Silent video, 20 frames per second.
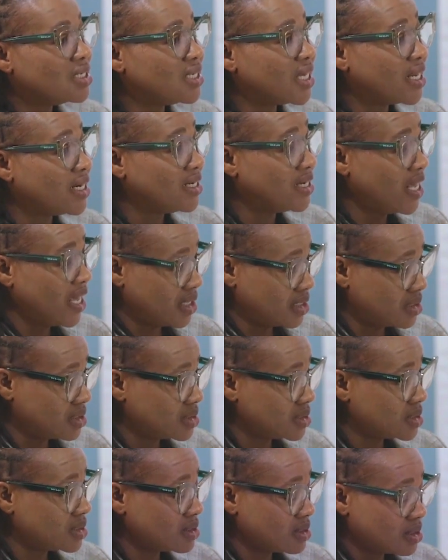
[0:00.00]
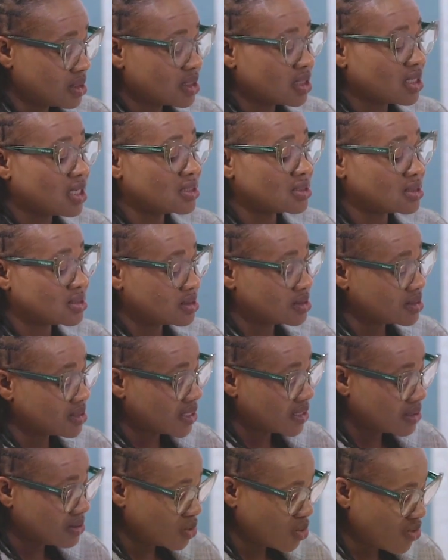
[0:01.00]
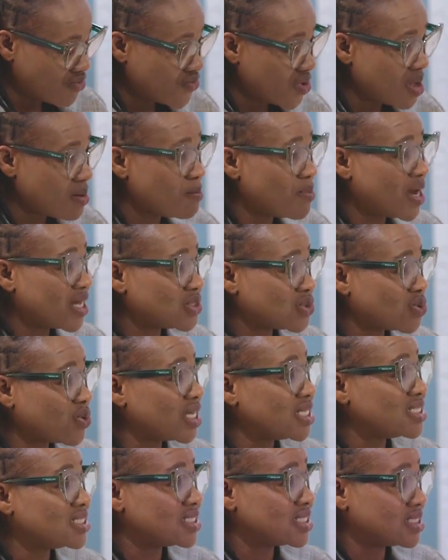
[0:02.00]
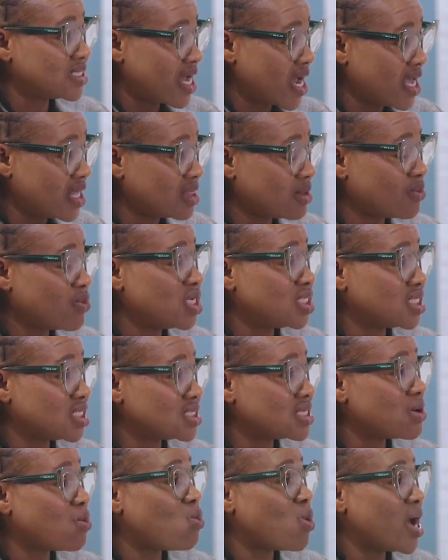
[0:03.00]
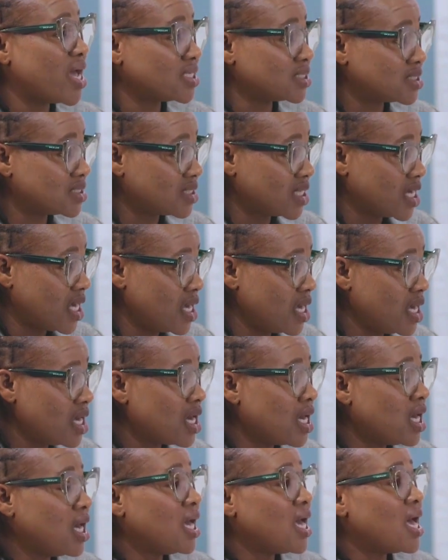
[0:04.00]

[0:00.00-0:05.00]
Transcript: the date is the November 29th, which is a Wednesday.